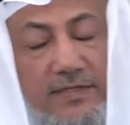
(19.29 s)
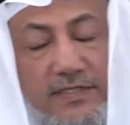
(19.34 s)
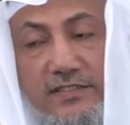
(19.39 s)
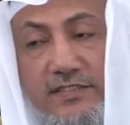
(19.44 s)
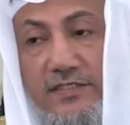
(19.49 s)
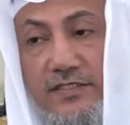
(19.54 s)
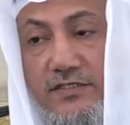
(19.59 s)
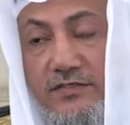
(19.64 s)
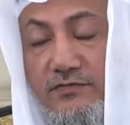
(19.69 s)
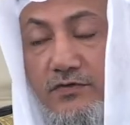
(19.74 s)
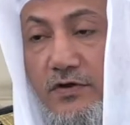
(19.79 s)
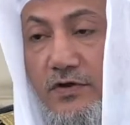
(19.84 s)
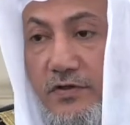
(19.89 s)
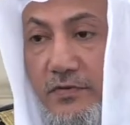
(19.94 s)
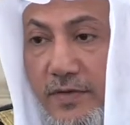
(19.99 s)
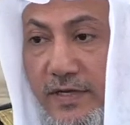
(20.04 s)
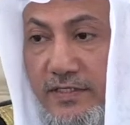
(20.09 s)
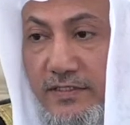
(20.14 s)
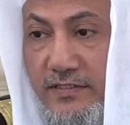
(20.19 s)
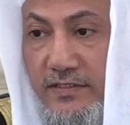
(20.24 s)
message for
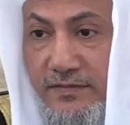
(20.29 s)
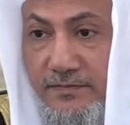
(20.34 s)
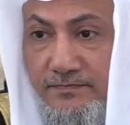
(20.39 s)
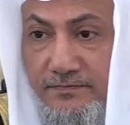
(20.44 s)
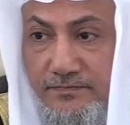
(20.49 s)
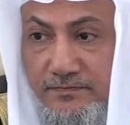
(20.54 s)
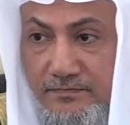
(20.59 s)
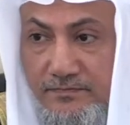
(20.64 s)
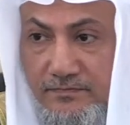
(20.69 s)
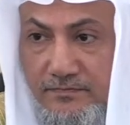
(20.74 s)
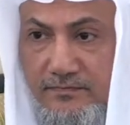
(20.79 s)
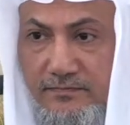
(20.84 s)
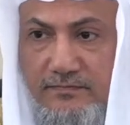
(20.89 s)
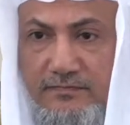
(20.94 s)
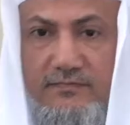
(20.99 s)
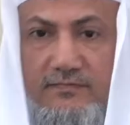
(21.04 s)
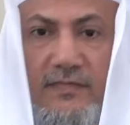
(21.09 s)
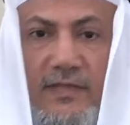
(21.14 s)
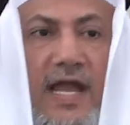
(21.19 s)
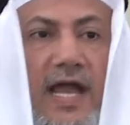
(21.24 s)
humanity
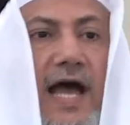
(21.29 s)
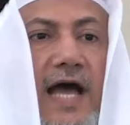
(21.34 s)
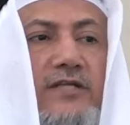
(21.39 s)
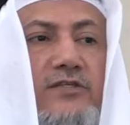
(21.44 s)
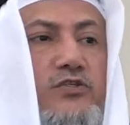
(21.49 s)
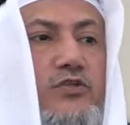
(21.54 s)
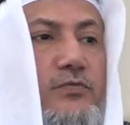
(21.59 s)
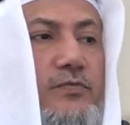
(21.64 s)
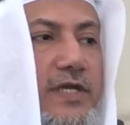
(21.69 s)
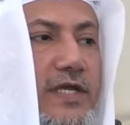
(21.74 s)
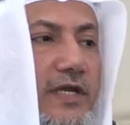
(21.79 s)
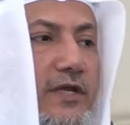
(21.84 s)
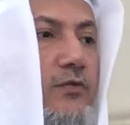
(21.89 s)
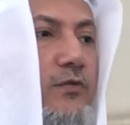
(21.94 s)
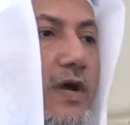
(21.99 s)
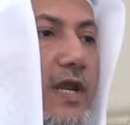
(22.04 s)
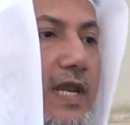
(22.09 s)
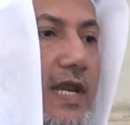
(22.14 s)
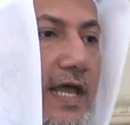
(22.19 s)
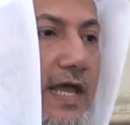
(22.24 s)
had to be in
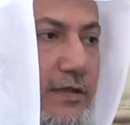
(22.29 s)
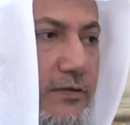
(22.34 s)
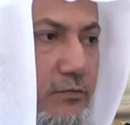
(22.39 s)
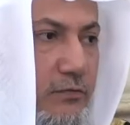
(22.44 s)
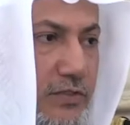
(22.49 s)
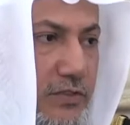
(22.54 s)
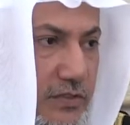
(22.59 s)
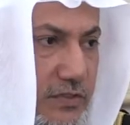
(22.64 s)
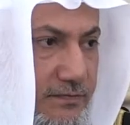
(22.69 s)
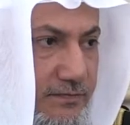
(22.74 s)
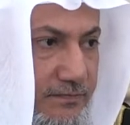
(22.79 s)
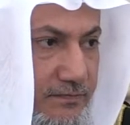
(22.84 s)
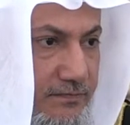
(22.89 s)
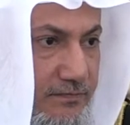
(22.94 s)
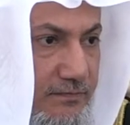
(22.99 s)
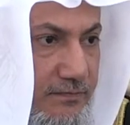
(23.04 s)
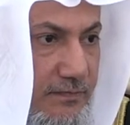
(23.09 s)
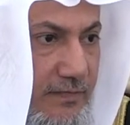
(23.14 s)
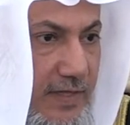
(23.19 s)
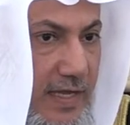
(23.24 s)
one language.
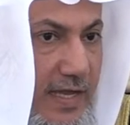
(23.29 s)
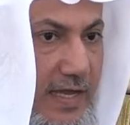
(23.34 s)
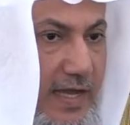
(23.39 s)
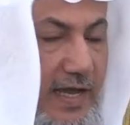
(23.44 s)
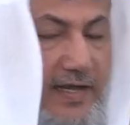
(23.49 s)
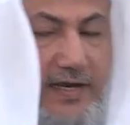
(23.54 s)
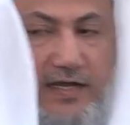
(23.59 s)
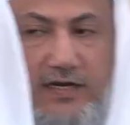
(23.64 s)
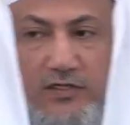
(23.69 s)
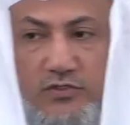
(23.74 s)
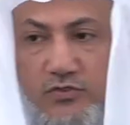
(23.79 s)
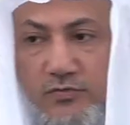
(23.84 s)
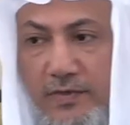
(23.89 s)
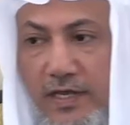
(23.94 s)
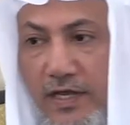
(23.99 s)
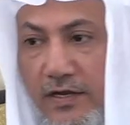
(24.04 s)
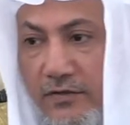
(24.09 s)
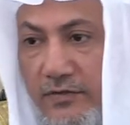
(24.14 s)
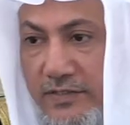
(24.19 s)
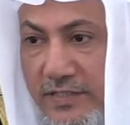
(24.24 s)
And Allah
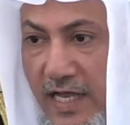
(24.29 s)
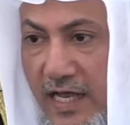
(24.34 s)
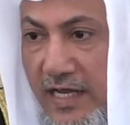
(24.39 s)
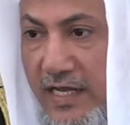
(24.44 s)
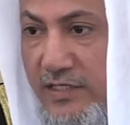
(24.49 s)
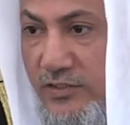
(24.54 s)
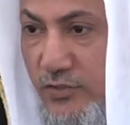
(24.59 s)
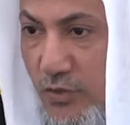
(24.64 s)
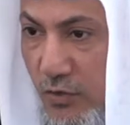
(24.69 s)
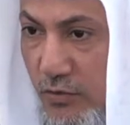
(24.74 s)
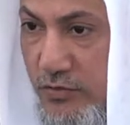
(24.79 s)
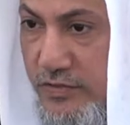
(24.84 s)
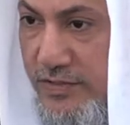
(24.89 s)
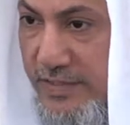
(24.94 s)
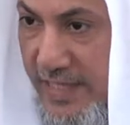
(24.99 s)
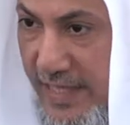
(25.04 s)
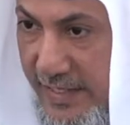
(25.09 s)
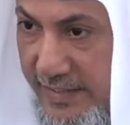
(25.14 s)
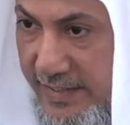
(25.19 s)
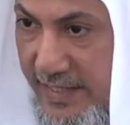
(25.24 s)
subhanahu wa ta'ala
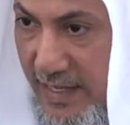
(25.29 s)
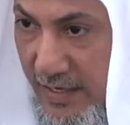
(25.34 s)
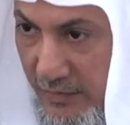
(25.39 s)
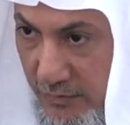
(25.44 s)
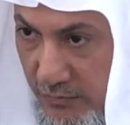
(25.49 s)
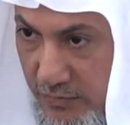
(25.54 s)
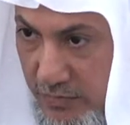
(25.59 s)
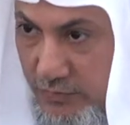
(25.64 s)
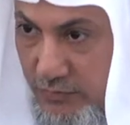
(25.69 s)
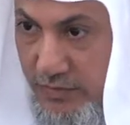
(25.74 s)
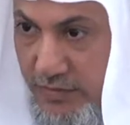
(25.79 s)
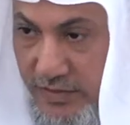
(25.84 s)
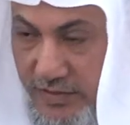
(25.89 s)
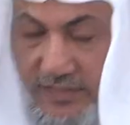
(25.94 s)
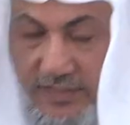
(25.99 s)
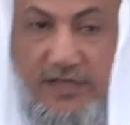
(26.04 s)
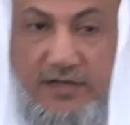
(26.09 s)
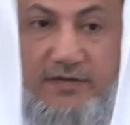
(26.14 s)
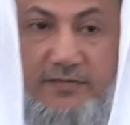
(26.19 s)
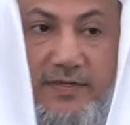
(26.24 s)
chose that language, which
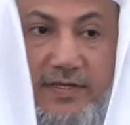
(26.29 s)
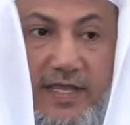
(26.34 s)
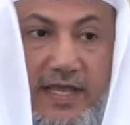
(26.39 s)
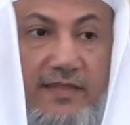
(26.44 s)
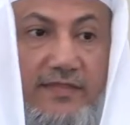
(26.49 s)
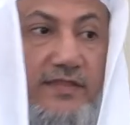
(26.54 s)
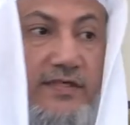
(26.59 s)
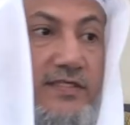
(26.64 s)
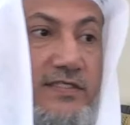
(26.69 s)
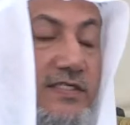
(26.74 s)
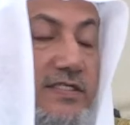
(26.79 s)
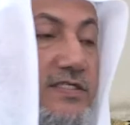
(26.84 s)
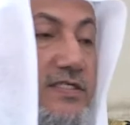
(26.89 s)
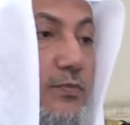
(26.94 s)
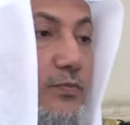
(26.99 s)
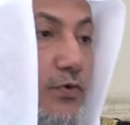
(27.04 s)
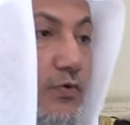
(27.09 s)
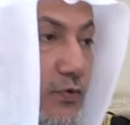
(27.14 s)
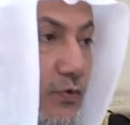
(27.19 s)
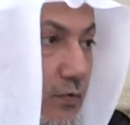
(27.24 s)
is Arabic. And this is
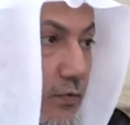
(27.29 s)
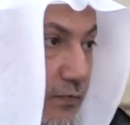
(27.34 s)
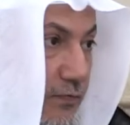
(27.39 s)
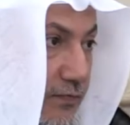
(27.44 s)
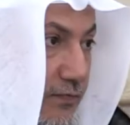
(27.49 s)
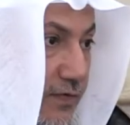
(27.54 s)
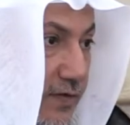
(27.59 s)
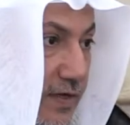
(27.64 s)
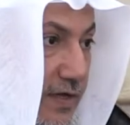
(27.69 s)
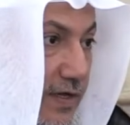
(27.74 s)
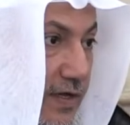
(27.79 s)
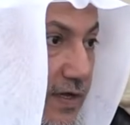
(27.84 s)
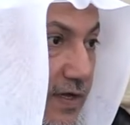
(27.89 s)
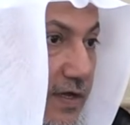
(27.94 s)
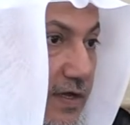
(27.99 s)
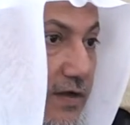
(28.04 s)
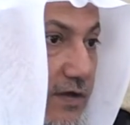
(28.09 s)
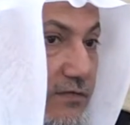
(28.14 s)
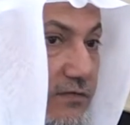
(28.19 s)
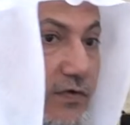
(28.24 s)
a proof
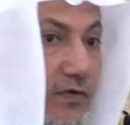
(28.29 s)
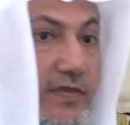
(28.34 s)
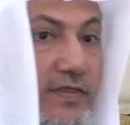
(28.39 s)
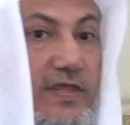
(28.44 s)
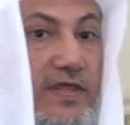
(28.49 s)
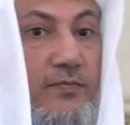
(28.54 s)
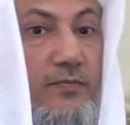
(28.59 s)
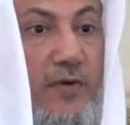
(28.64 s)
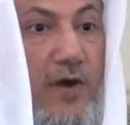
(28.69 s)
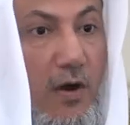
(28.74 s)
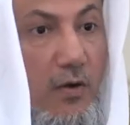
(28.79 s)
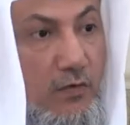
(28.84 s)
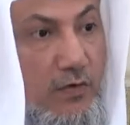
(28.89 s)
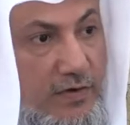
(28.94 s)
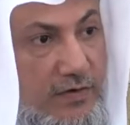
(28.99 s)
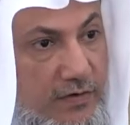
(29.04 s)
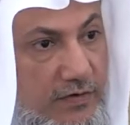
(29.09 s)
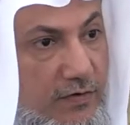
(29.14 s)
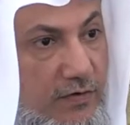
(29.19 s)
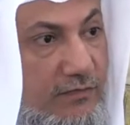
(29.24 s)
for the
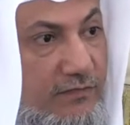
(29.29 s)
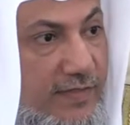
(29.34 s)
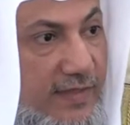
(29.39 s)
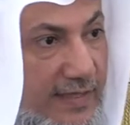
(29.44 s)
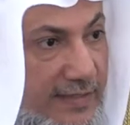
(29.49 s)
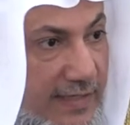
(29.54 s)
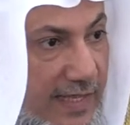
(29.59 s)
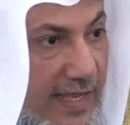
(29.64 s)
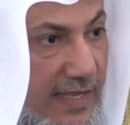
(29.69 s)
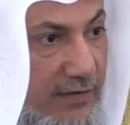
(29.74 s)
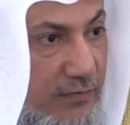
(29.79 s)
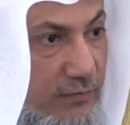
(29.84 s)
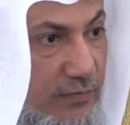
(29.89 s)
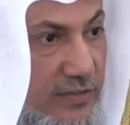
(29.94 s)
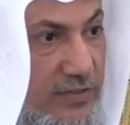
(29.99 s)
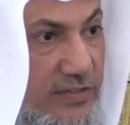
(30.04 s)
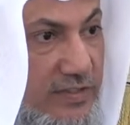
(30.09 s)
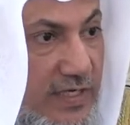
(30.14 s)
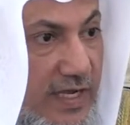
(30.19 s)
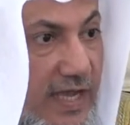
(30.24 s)
power of that
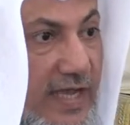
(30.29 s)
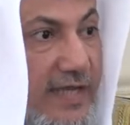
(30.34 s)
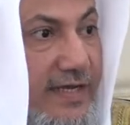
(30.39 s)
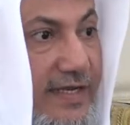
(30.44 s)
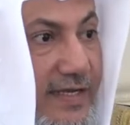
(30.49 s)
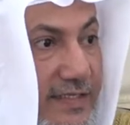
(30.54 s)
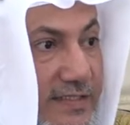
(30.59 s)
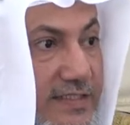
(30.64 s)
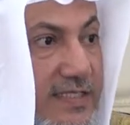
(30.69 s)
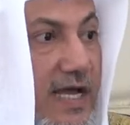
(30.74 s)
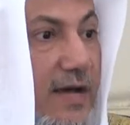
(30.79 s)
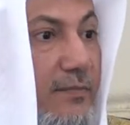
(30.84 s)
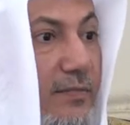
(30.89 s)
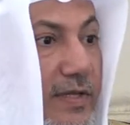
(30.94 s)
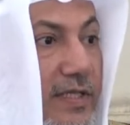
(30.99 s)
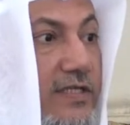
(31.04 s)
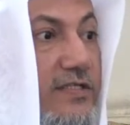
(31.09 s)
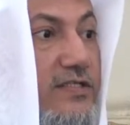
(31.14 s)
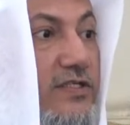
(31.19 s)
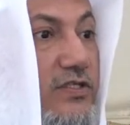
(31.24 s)
language and its
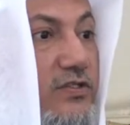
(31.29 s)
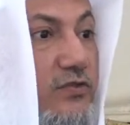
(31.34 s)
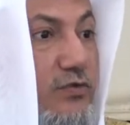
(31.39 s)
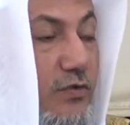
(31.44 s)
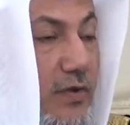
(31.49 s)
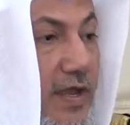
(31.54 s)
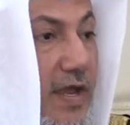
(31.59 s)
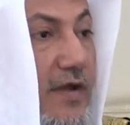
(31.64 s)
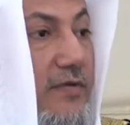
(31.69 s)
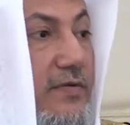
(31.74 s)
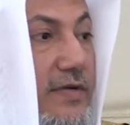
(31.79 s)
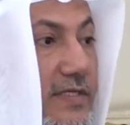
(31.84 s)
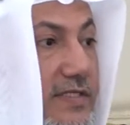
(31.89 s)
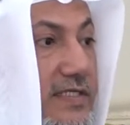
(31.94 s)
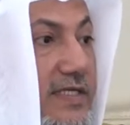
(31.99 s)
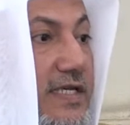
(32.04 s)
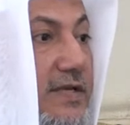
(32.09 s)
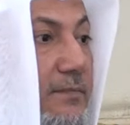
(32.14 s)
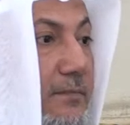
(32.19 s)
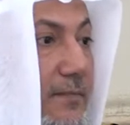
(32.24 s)
ability to carry
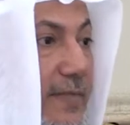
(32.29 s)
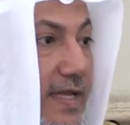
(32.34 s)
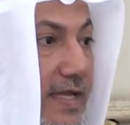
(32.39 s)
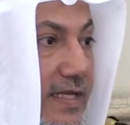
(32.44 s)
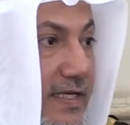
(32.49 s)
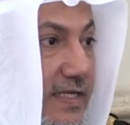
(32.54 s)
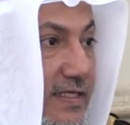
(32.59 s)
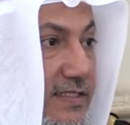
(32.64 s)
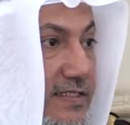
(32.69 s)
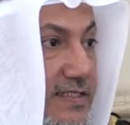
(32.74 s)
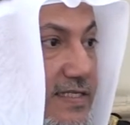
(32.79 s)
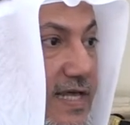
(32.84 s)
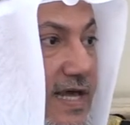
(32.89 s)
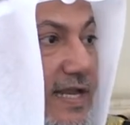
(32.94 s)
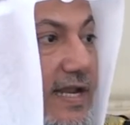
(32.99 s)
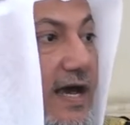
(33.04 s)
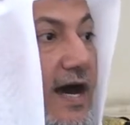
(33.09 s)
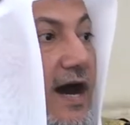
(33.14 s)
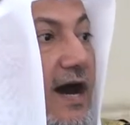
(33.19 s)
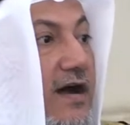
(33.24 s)
deep meanings
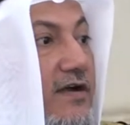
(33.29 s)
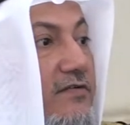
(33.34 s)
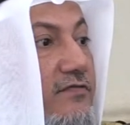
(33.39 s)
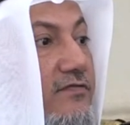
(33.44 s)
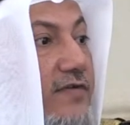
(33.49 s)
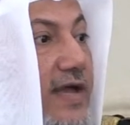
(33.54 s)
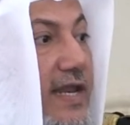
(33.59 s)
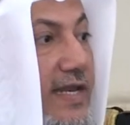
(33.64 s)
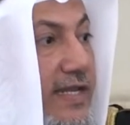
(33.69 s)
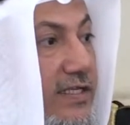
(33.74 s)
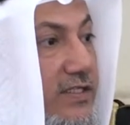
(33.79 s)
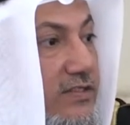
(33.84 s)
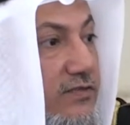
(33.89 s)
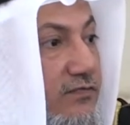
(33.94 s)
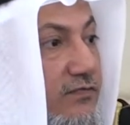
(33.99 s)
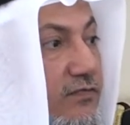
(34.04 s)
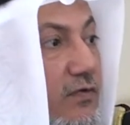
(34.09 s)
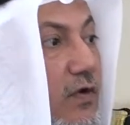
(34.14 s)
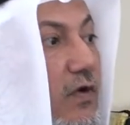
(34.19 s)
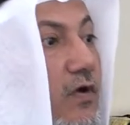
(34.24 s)
that are valid
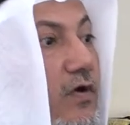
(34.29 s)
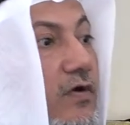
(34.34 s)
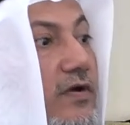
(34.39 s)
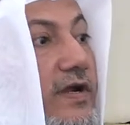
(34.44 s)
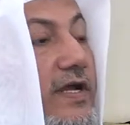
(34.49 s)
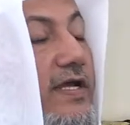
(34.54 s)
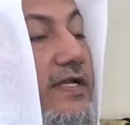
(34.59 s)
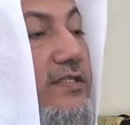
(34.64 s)
for